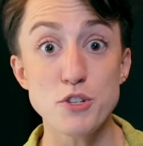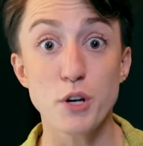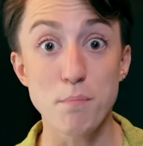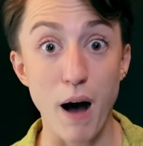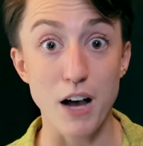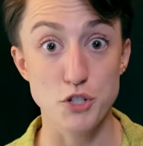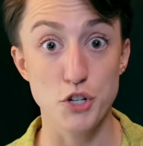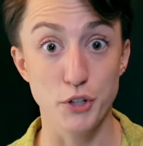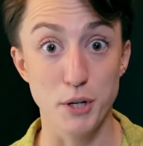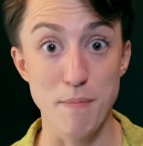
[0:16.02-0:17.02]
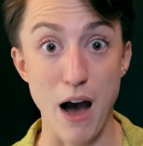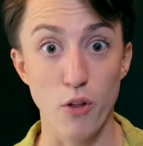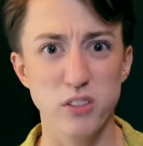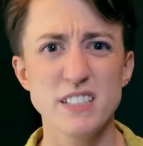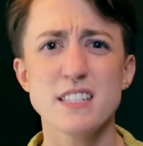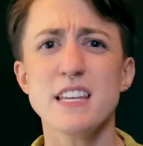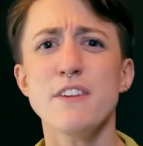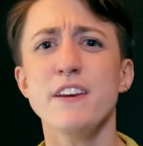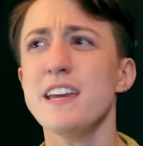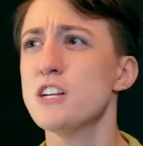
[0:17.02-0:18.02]
you can posture your mouth. Let's think
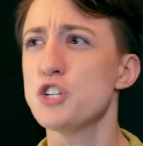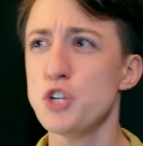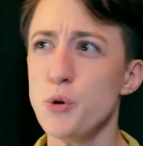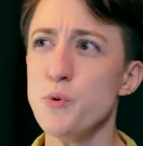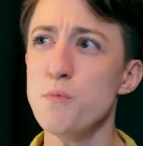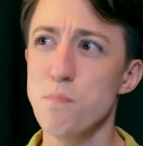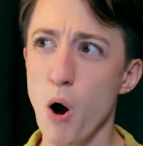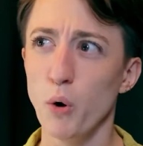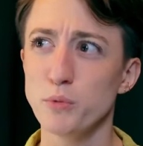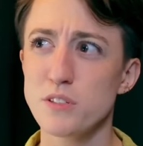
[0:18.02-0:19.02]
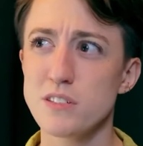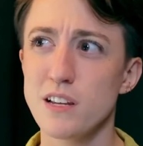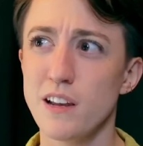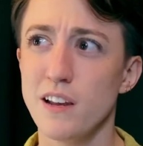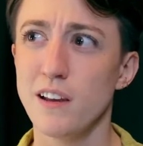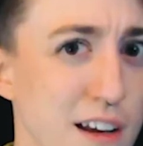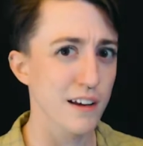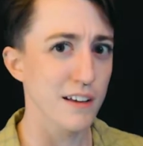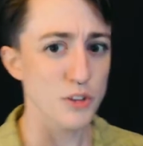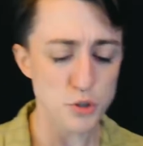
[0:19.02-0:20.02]
of it in two modes.
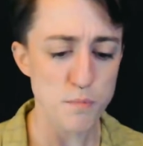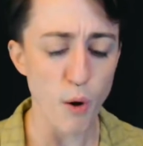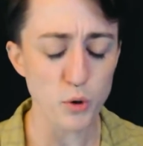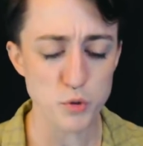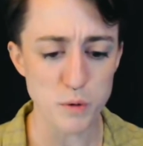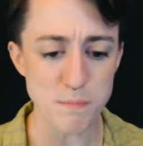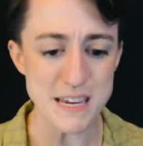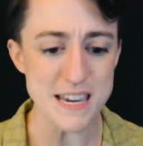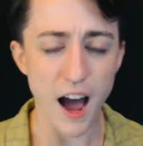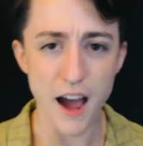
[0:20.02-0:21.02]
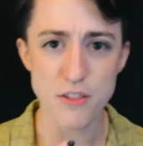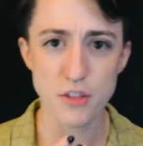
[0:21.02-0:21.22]
Those modes would be either